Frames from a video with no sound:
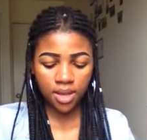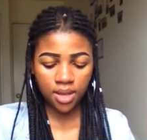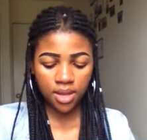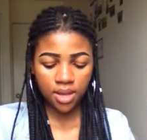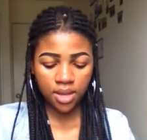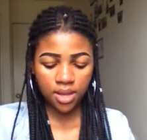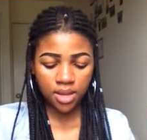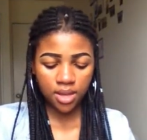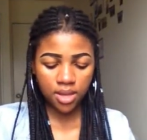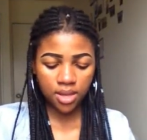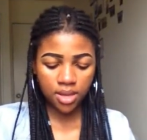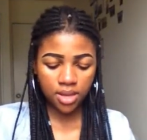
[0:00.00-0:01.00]

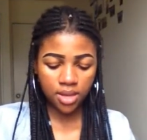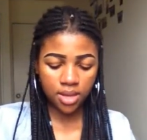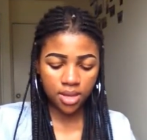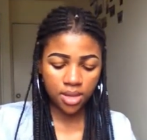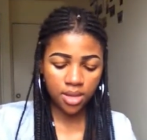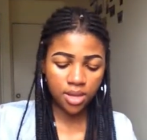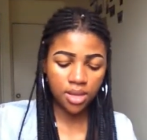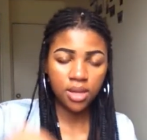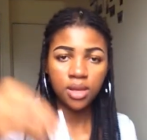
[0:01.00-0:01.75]
[no speech]